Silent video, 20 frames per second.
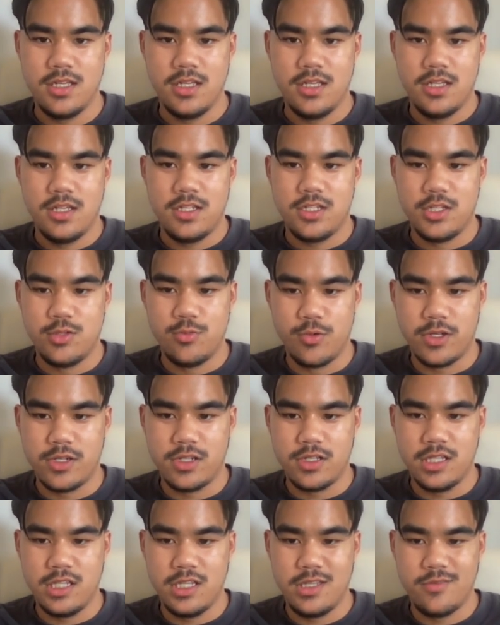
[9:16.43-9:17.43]
you'd want to
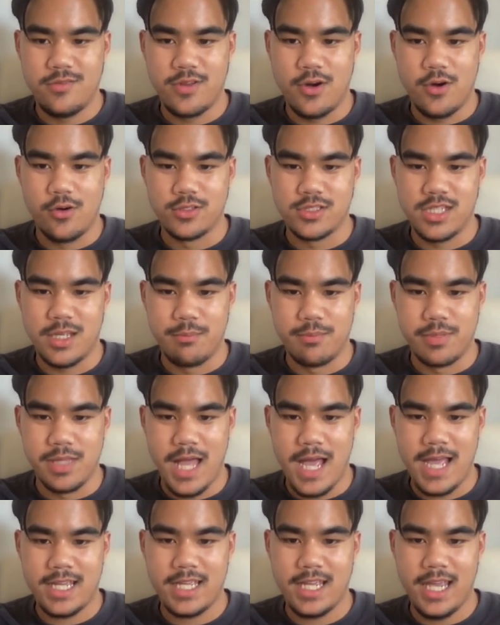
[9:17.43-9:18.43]
leave the hostname
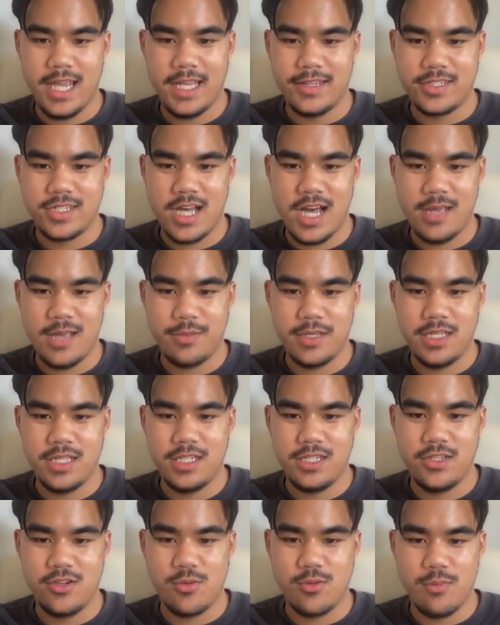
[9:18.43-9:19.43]
blank and type in
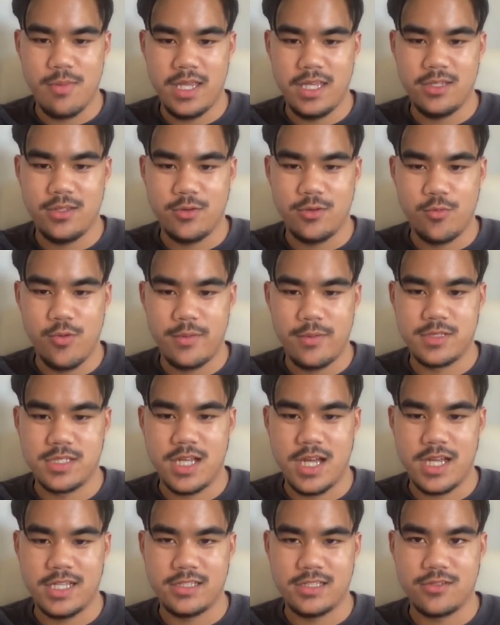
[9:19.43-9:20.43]
your main
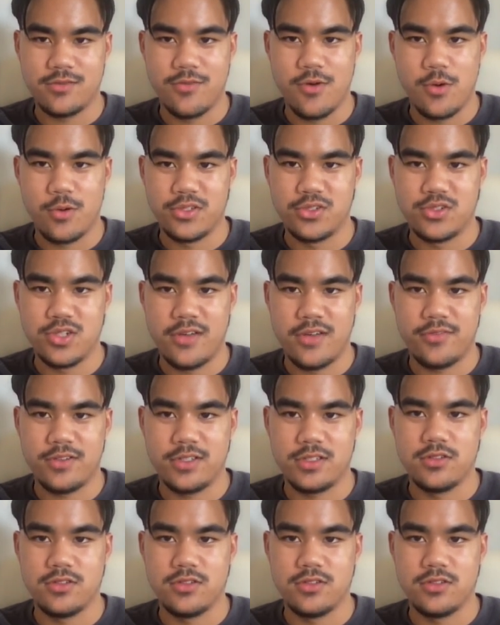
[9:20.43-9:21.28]
website to forward traffic to.